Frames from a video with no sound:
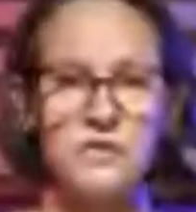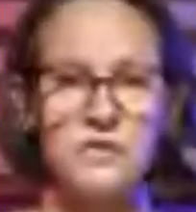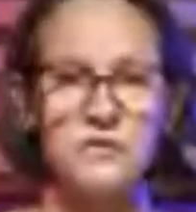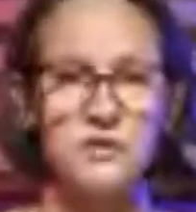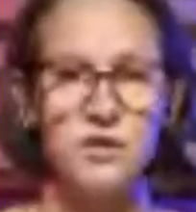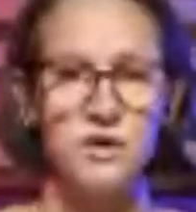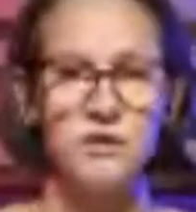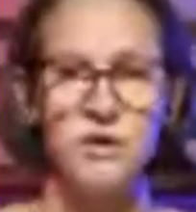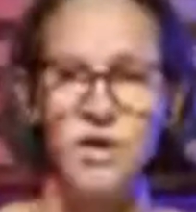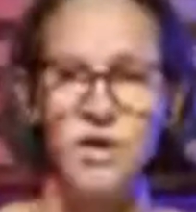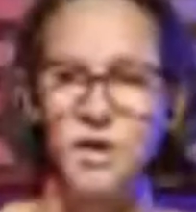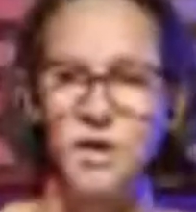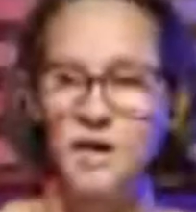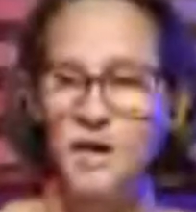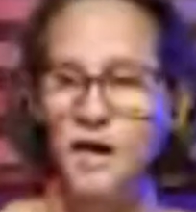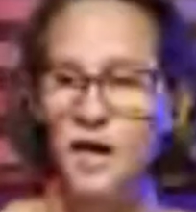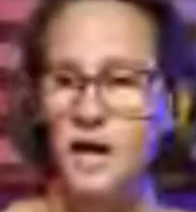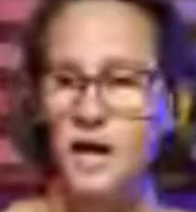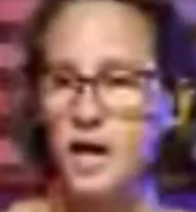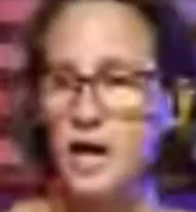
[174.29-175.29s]
So
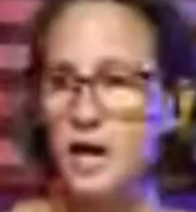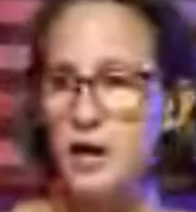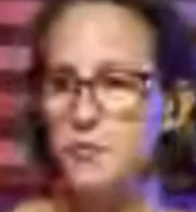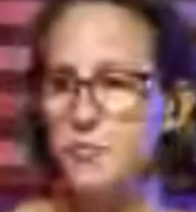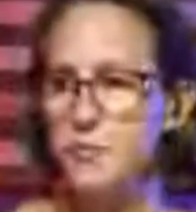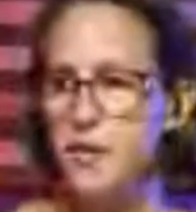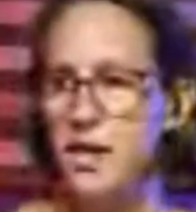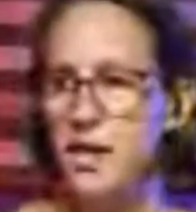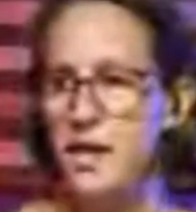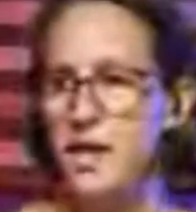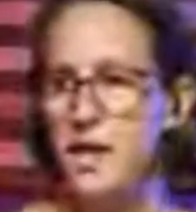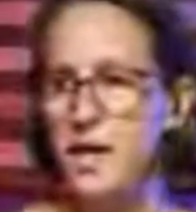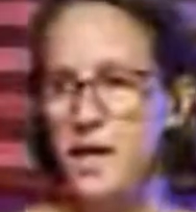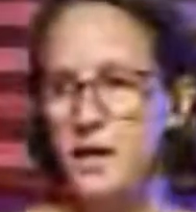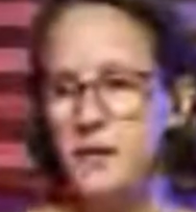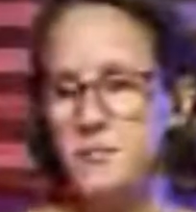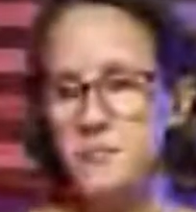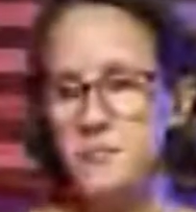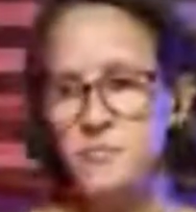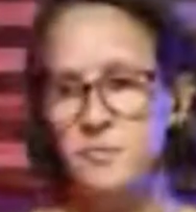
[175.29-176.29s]
um, I,
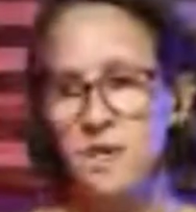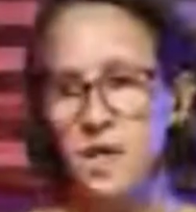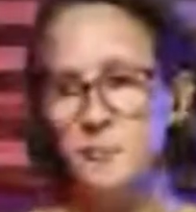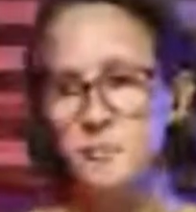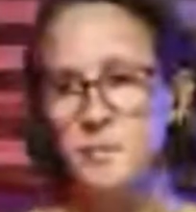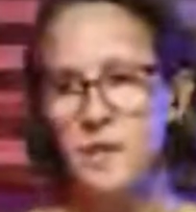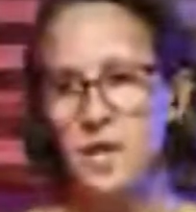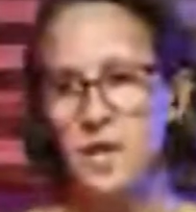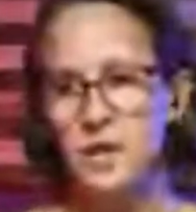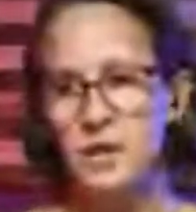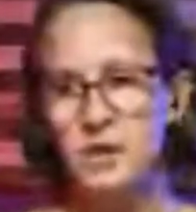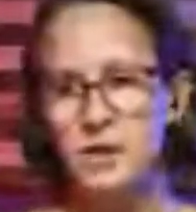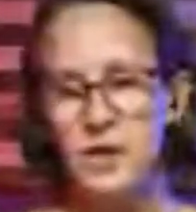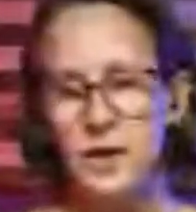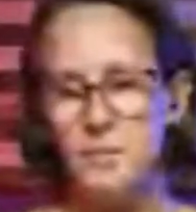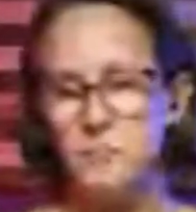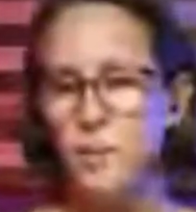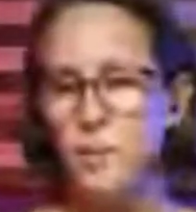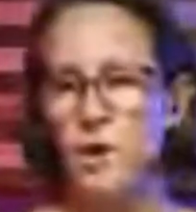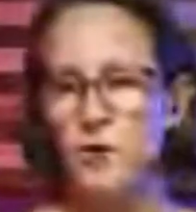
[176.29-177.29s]
I'm, I'm not gonna
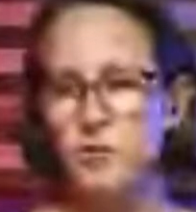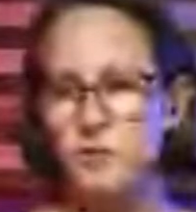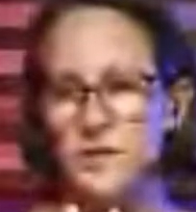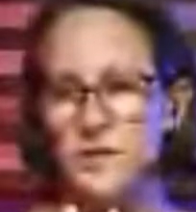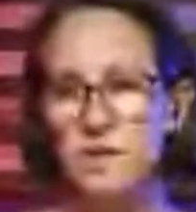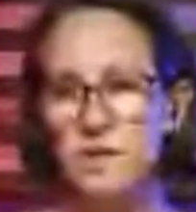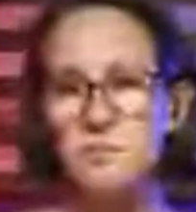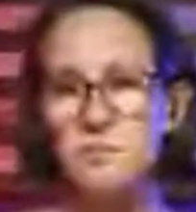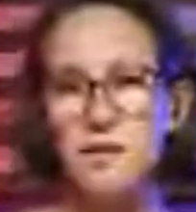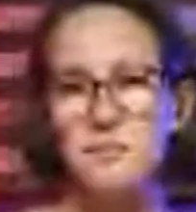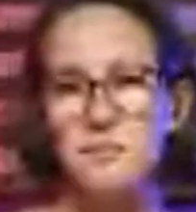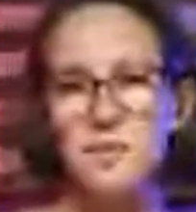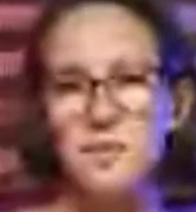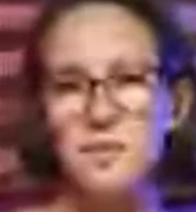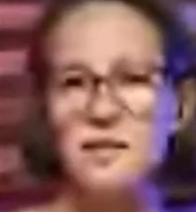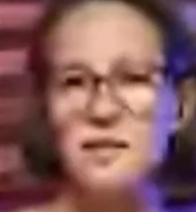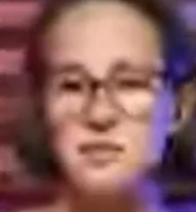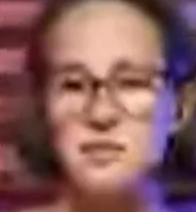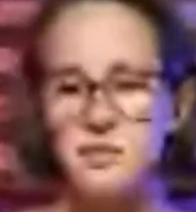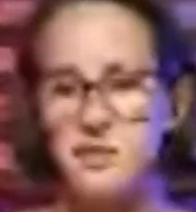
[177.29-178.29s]
Paul's gonna be able to give
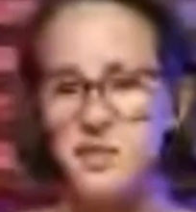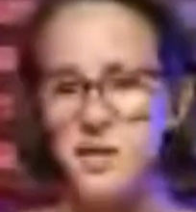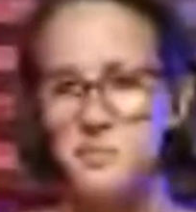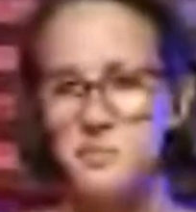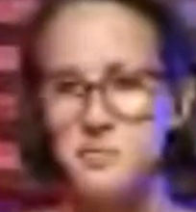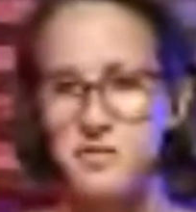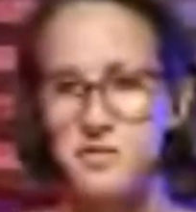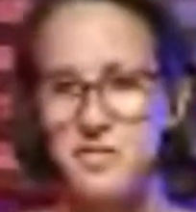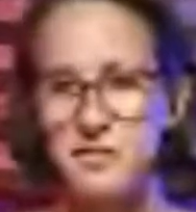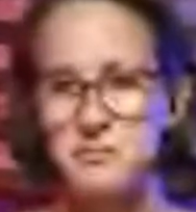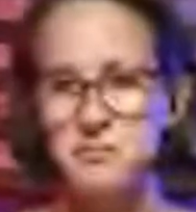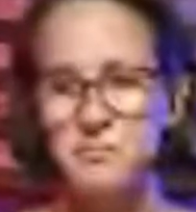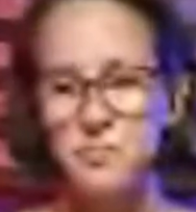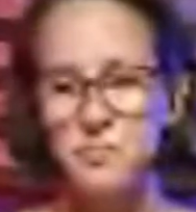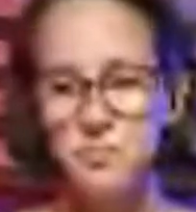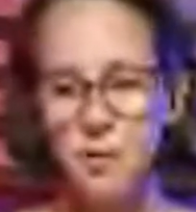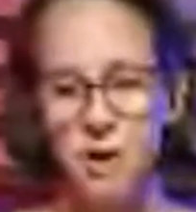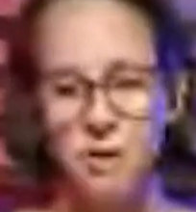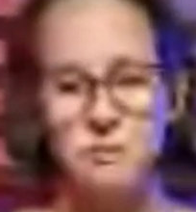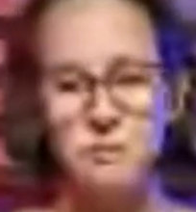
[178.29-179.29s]
us the numbers
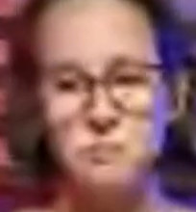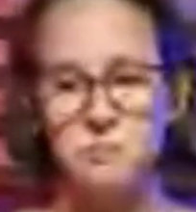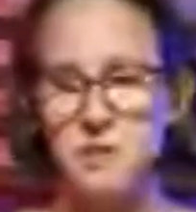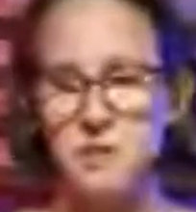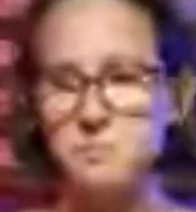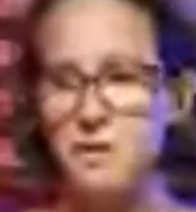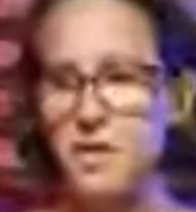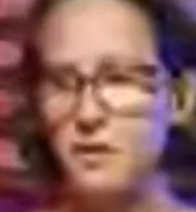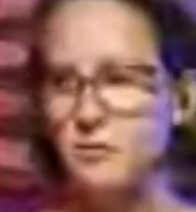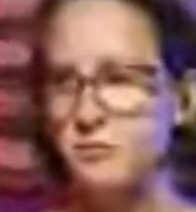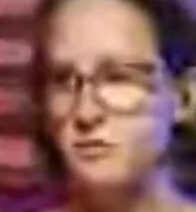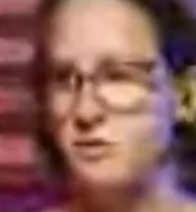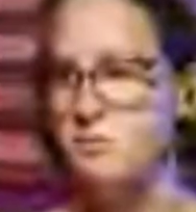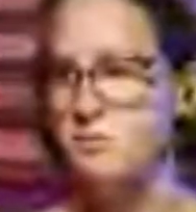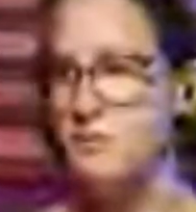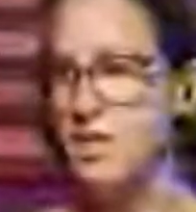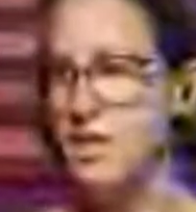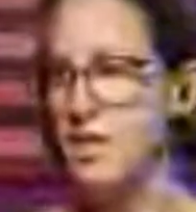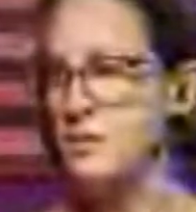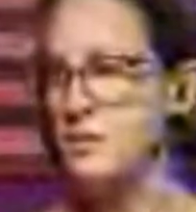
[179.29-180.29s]
probably better than
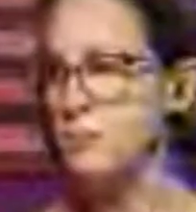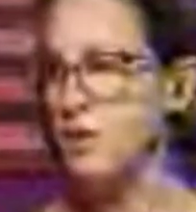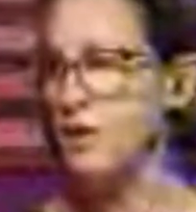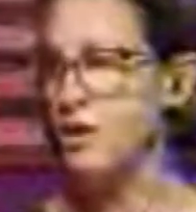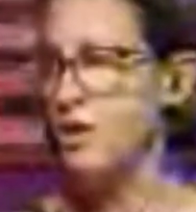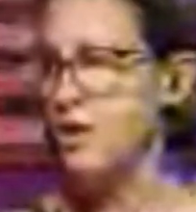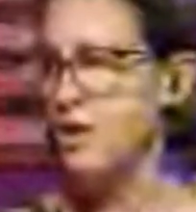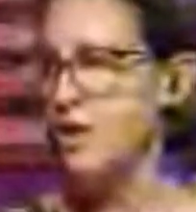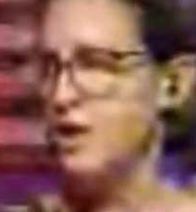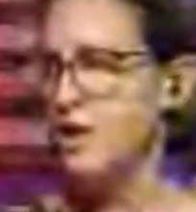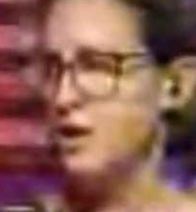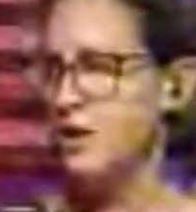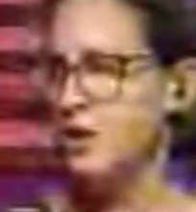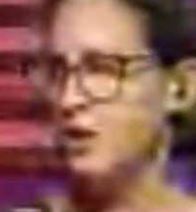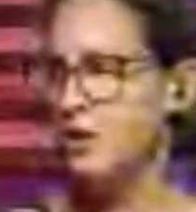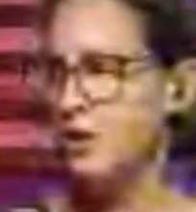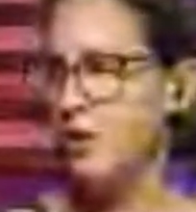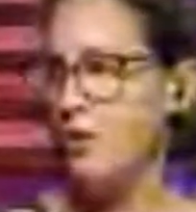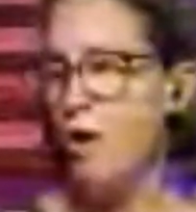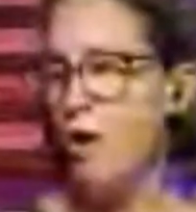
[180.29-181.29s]
me, but you
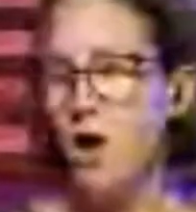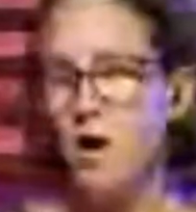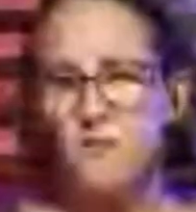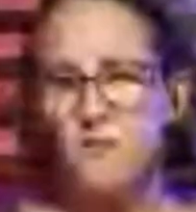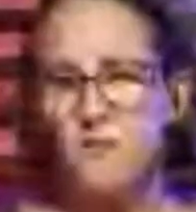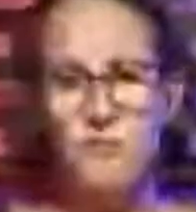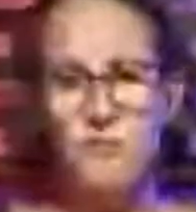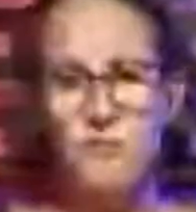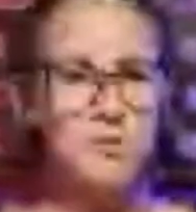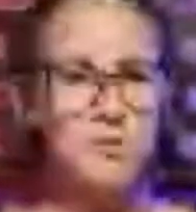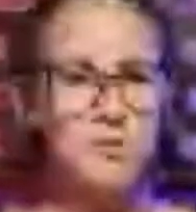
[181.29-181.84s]
know, Harvard could